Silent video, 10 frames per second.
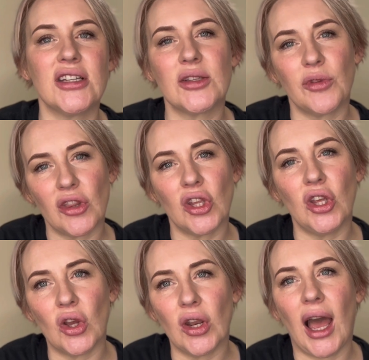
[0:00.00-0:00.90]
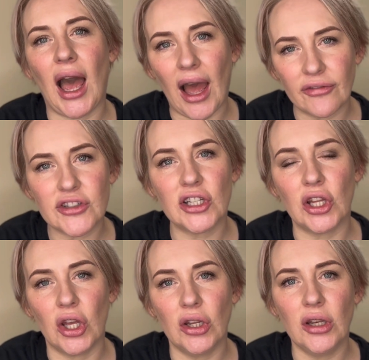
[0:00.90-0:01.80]
is something that you're going to have to
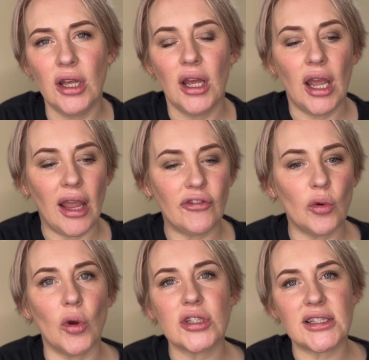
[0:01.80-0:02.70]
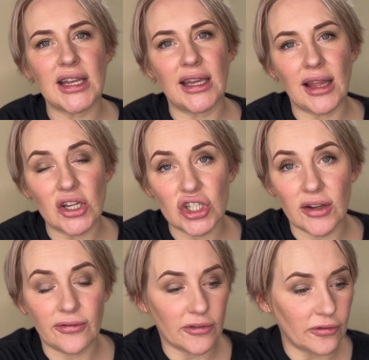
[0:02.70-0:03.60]
learn if you want to take that
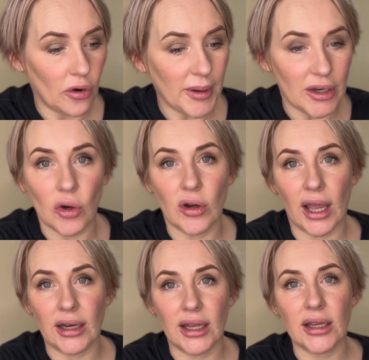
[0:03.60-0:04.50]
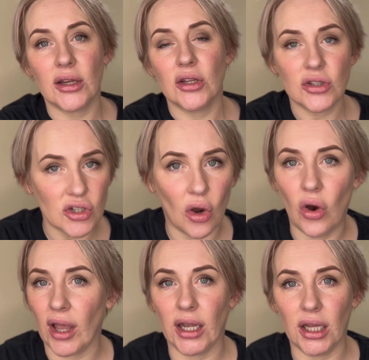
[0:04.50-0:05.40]
shift from inorganic to
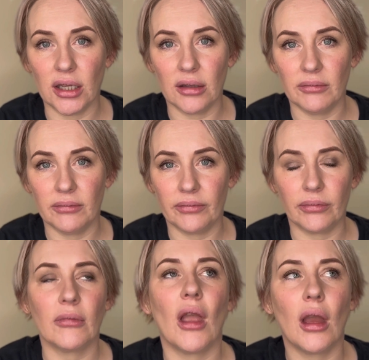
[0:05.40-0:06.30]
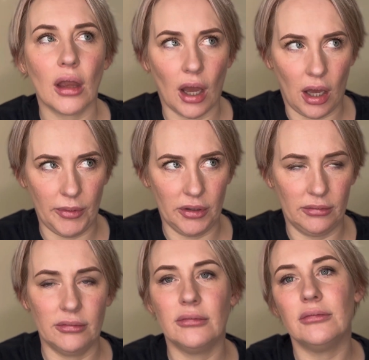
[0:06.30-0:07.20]
organic. Carbon,
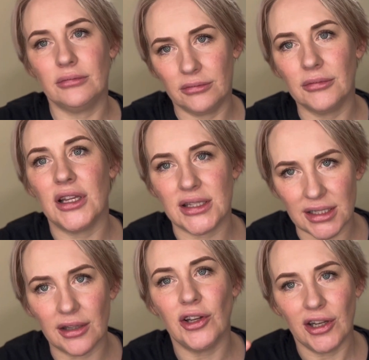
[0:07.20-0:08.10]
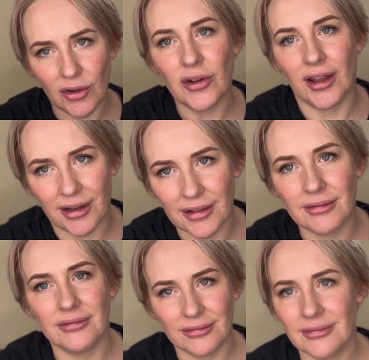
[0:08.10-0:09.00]
it's still an inorganic.
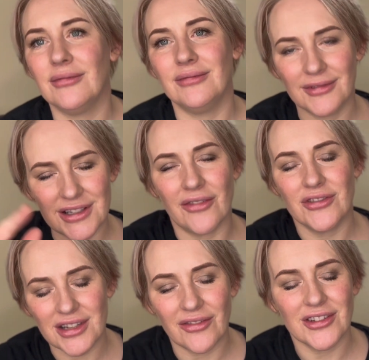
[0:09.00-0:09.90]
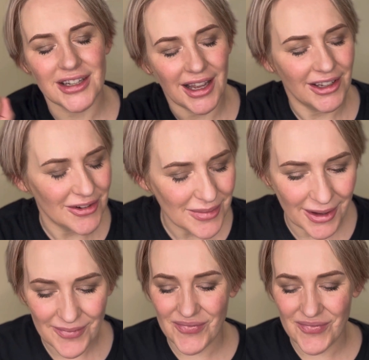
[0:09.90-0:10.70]
77 CI number.